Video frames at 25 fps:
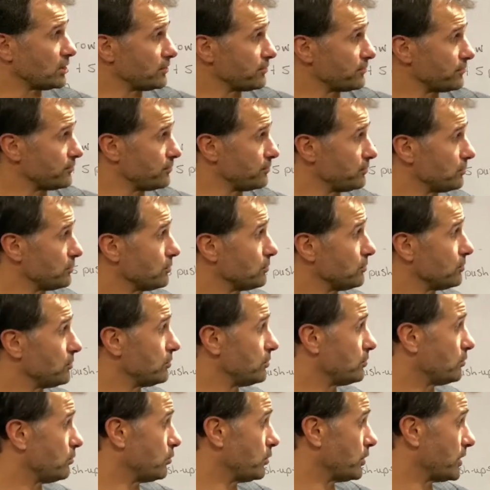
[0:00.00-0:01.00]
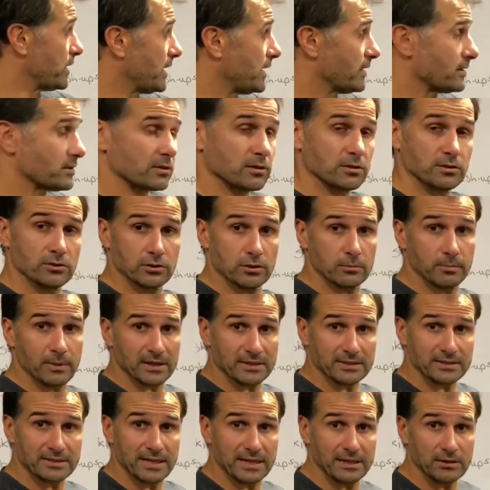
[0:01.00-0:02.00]
through your workout. Do
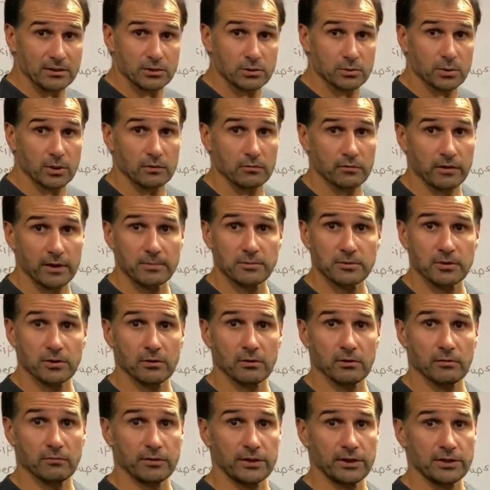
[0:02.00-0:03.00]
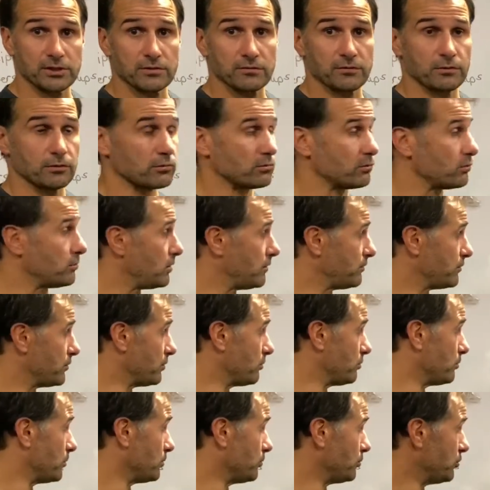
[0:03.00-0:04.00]
about 10 to 12 reps of each of your
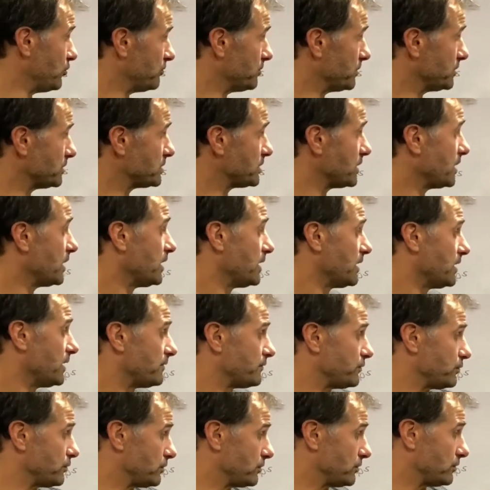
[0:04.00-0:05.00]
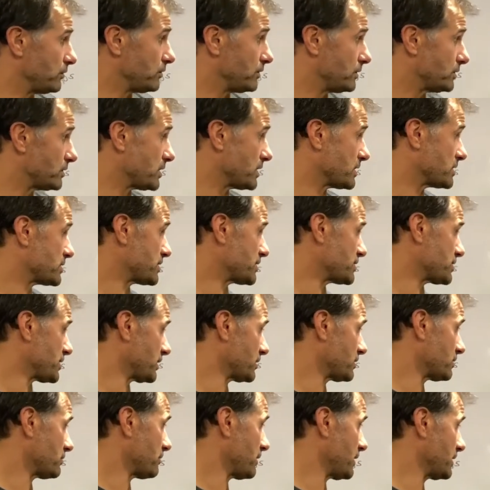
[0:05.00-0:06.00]
movements. A few
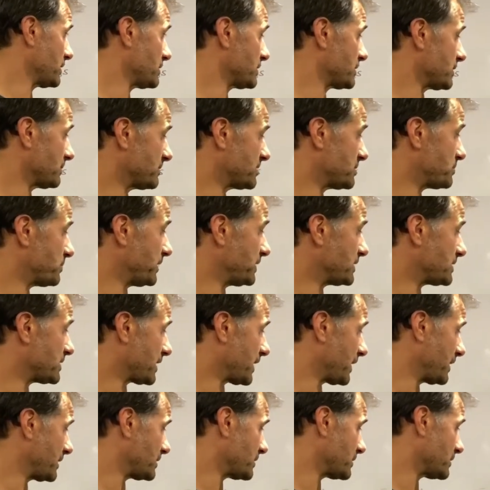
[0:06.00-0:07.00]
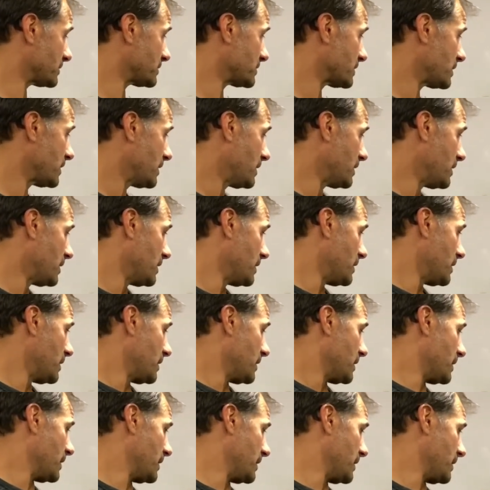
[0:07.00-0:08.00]
shuttle runs, some speed skaters.
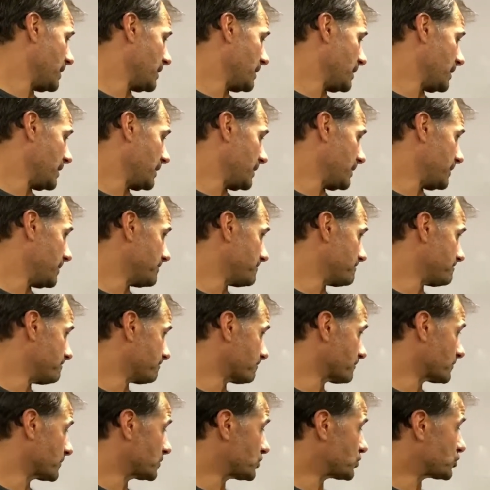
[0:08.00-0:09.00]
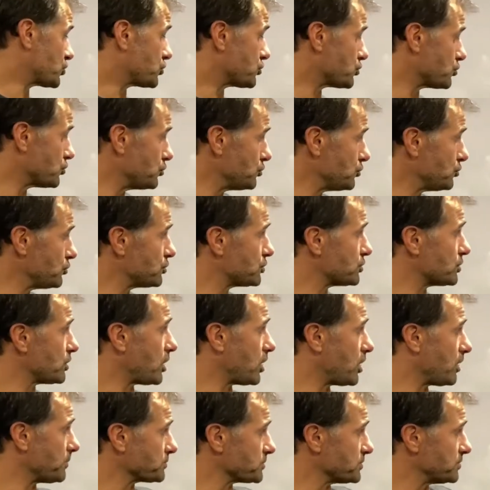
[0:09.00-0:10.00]
Choose the
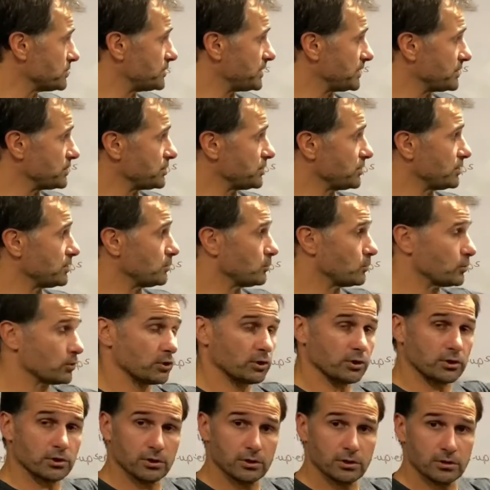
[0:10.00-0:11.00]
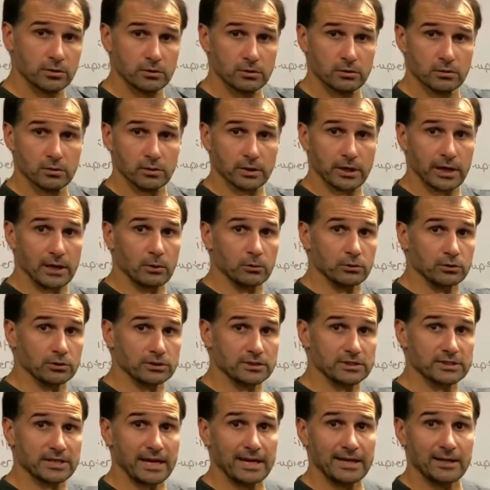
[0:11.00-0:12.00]
options that you're going to work, okay, or your
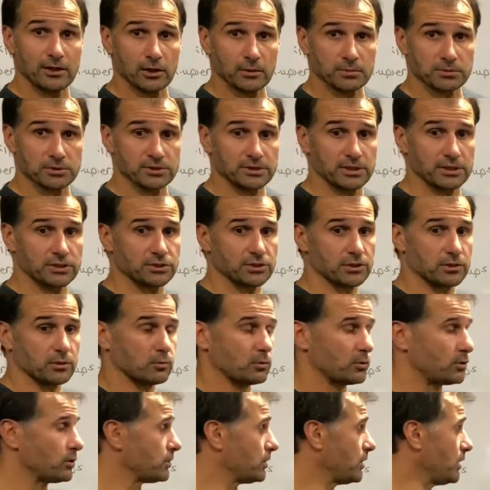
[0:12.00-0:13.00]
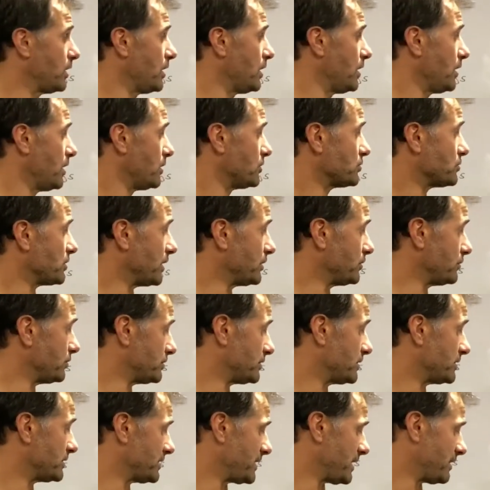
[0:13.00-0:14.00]
scaling options that you're going to work. Try and do
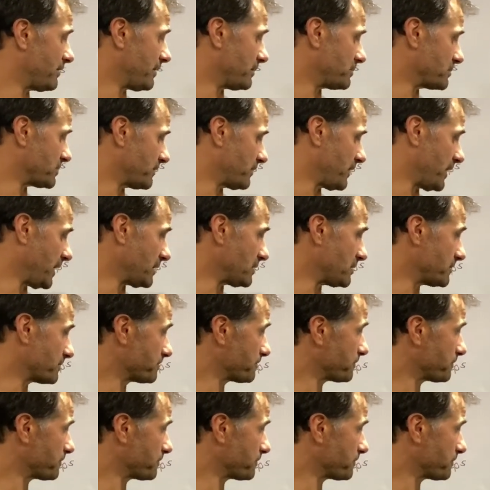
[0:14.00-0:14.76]
10 reps of that.